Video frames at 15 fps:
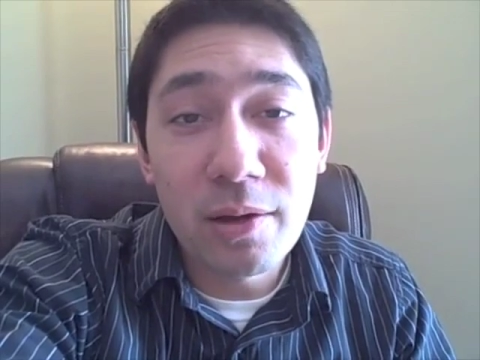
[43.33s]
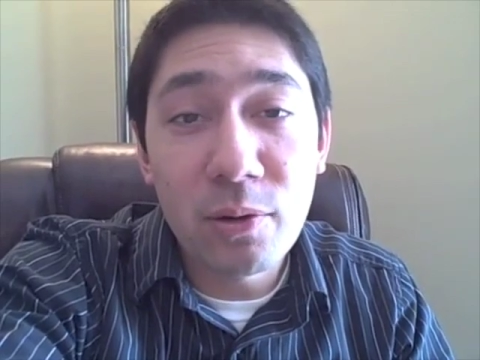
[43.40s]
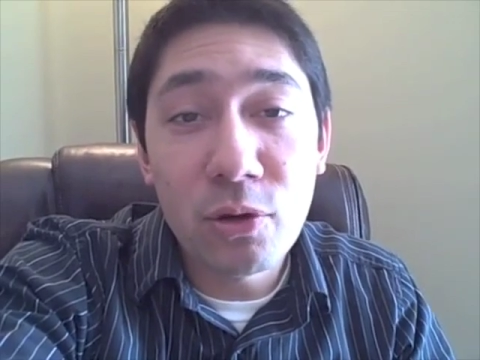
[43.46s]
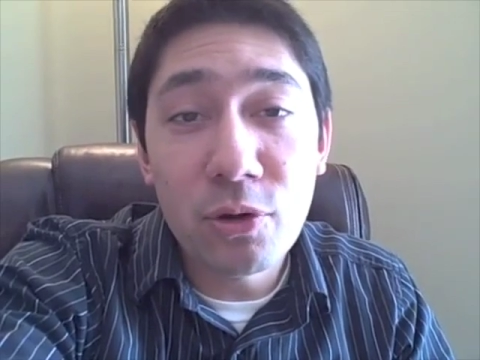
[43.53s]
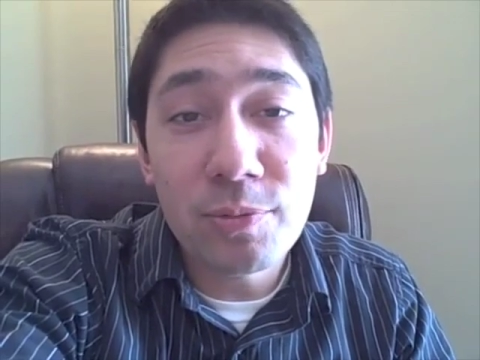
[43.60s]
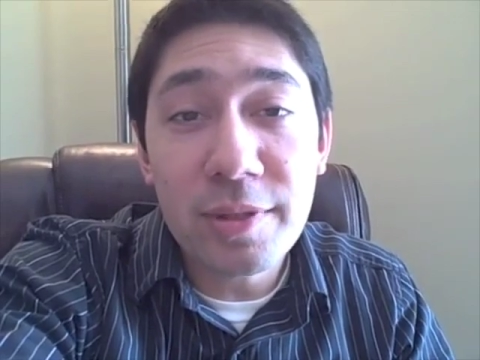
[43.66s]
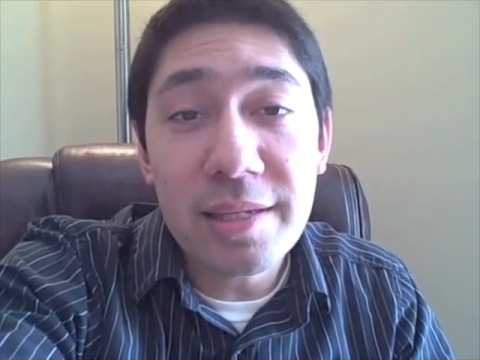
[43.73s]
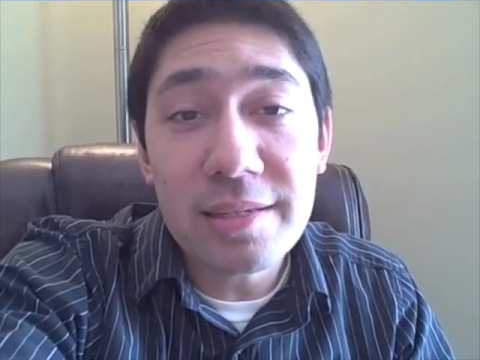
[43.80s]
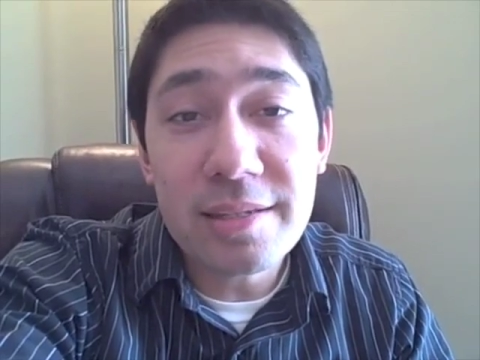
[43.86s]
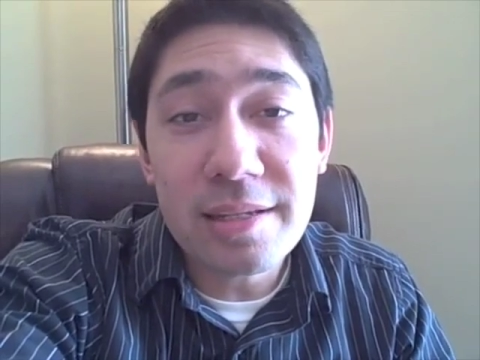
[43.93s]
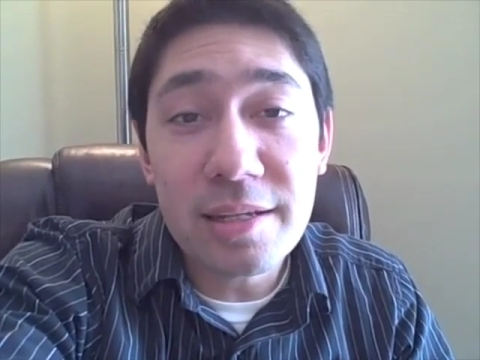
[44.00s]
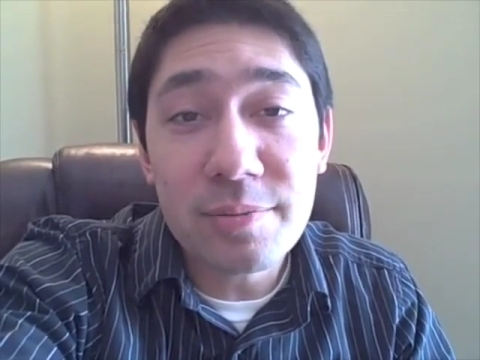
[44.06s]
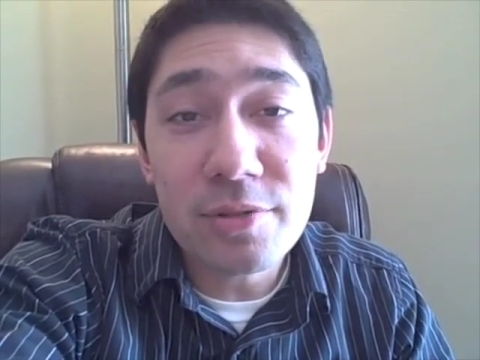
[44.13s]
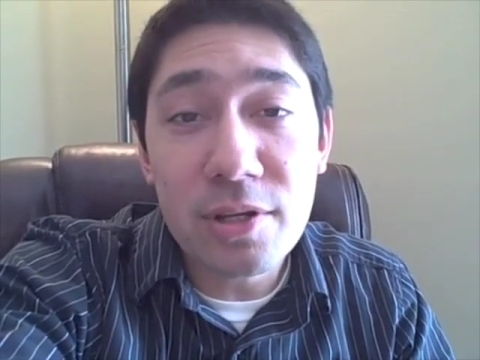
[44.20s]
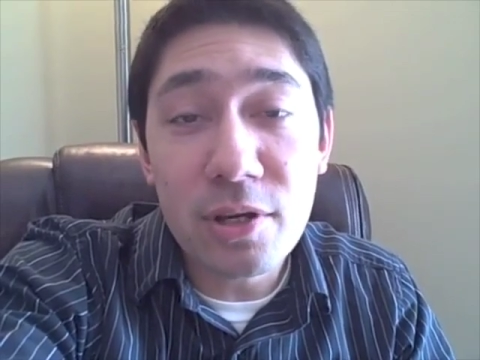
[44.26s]
I we hope these
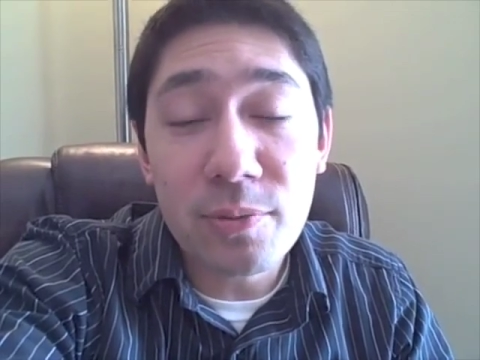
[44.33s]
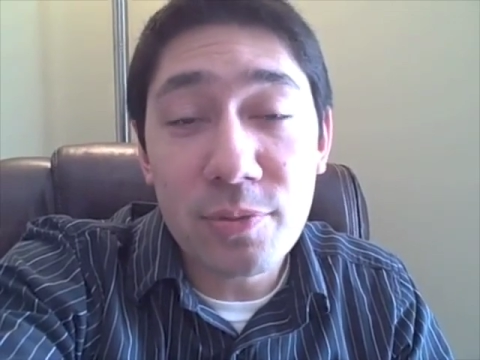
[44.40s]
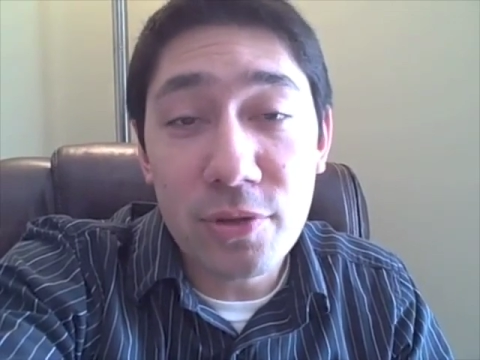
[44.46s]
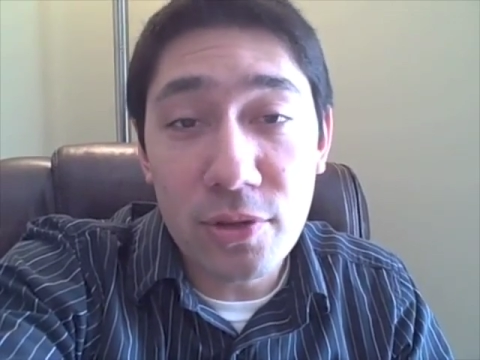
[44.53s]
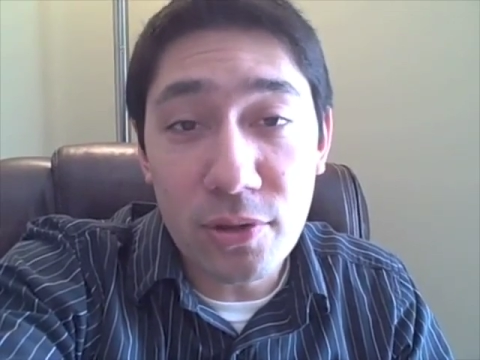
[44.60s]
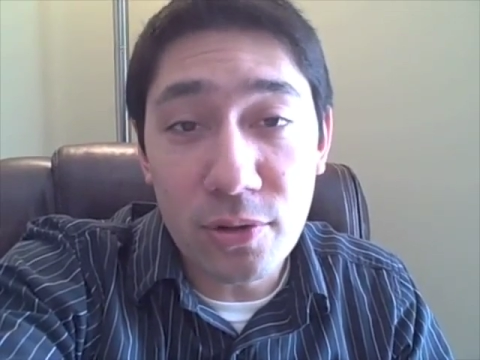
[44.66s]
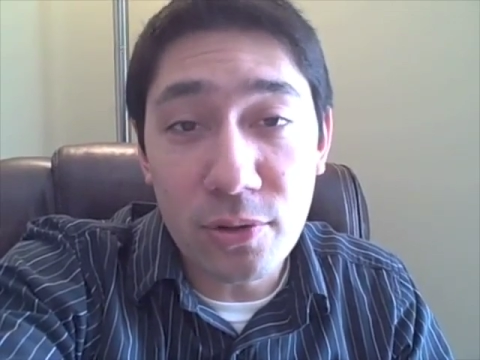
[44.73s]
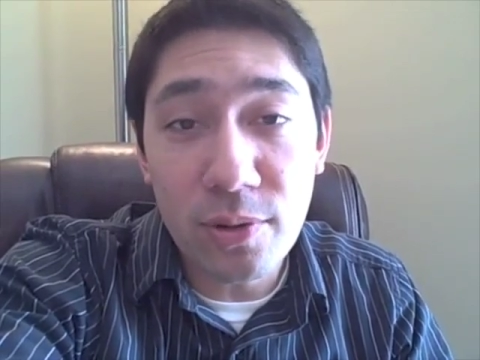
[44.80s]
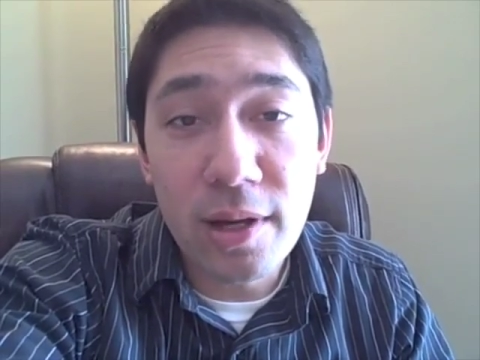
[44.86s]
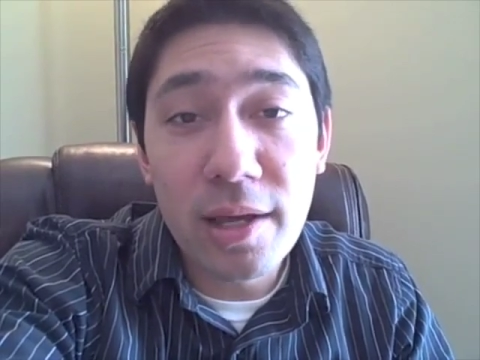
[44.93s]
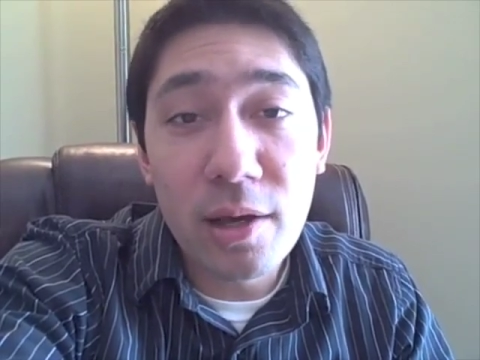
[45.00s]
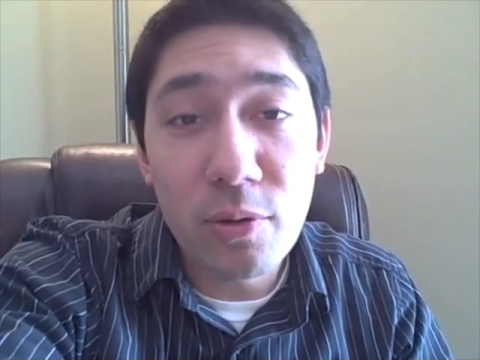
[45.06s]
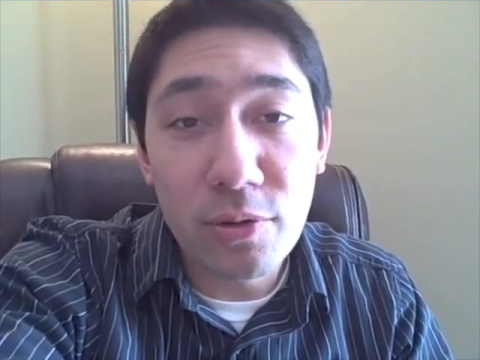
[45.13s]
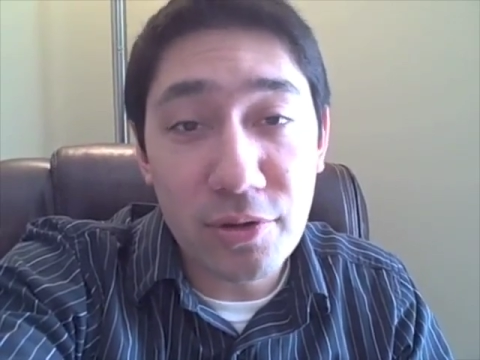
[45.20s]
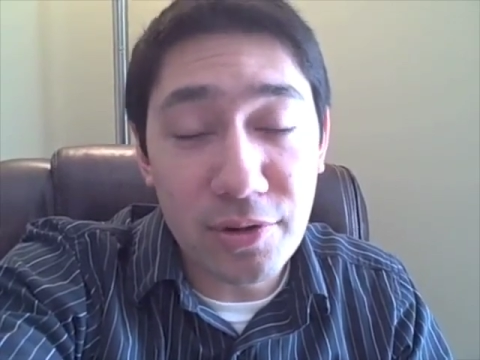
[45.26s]
tips help you
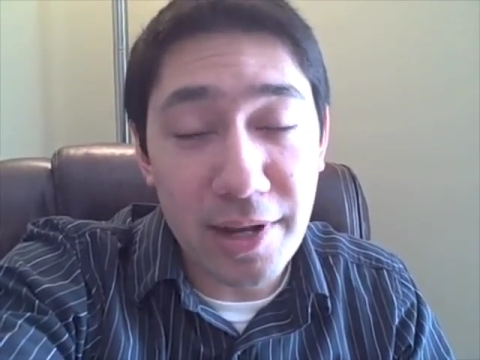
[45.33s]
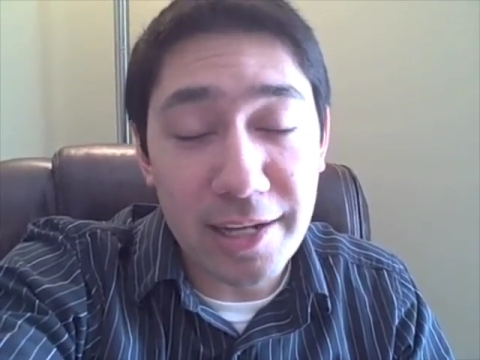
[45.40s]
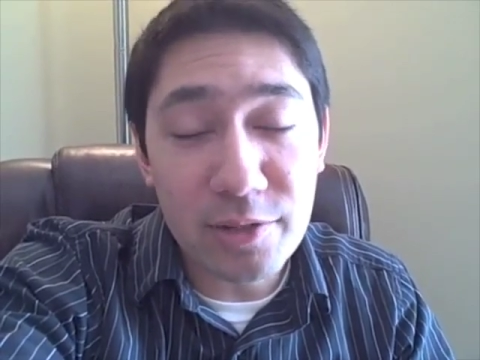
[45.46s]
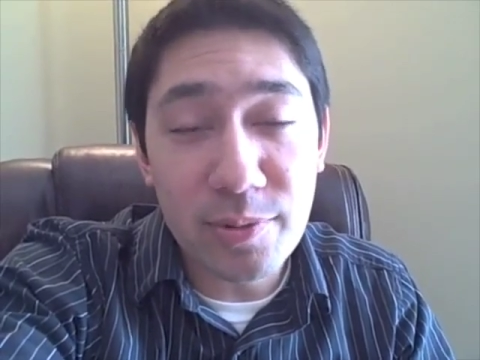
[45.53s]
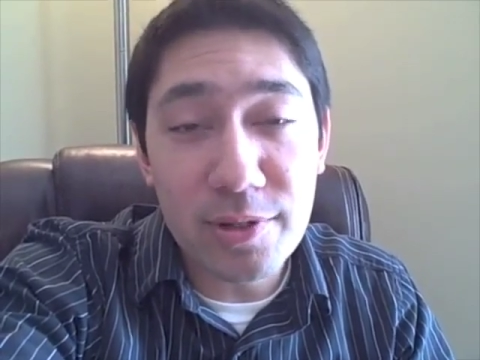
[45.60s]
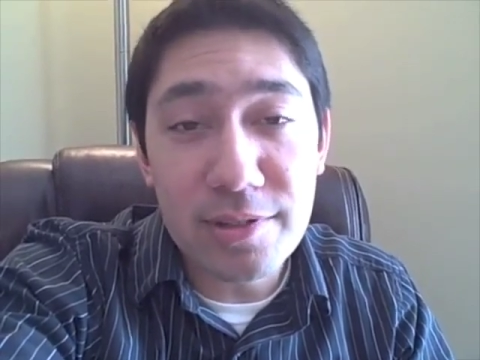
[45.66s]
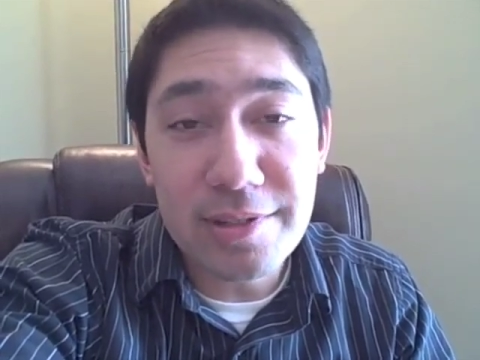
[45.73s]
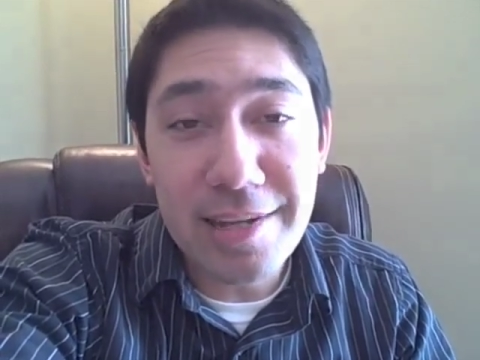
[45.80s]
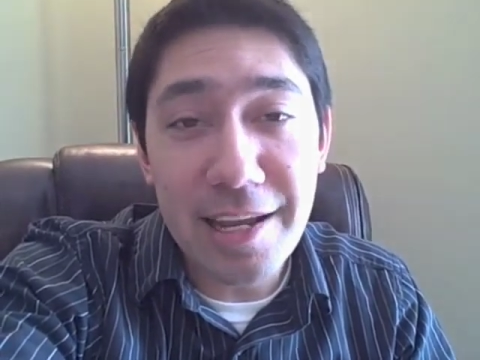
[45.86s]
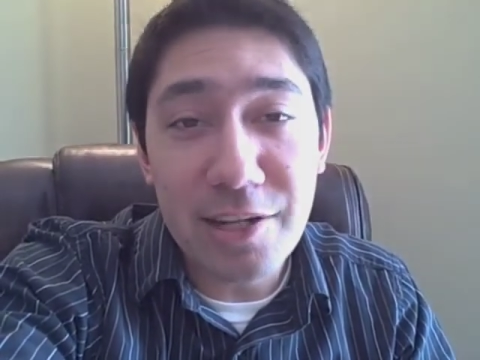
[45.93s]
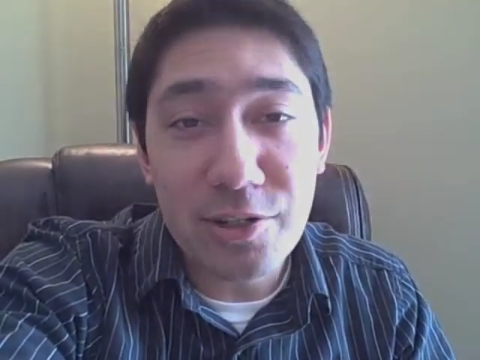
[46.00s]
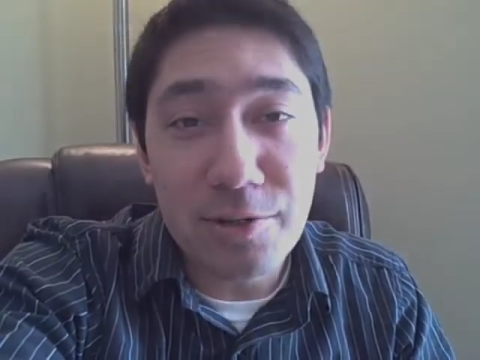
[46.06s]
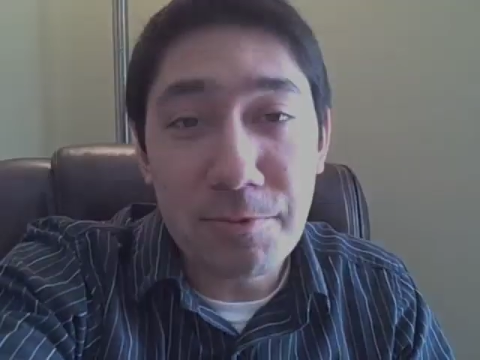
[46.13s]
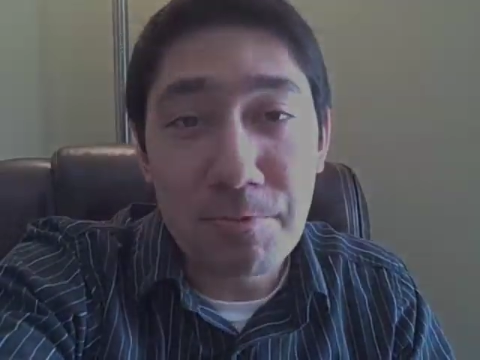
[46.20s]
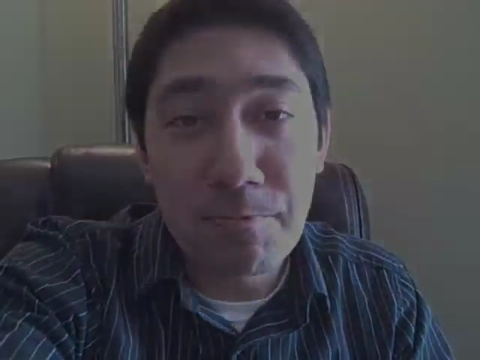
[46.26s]
with your next
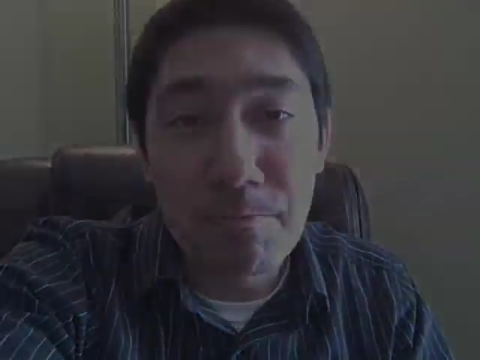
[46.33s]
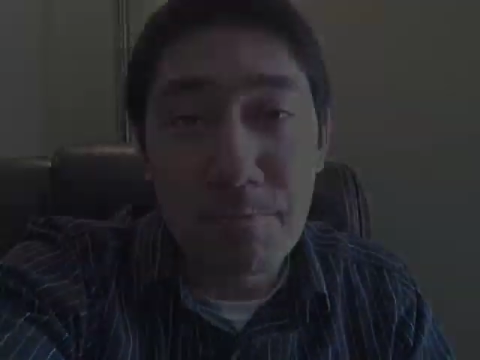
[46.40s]
presentation.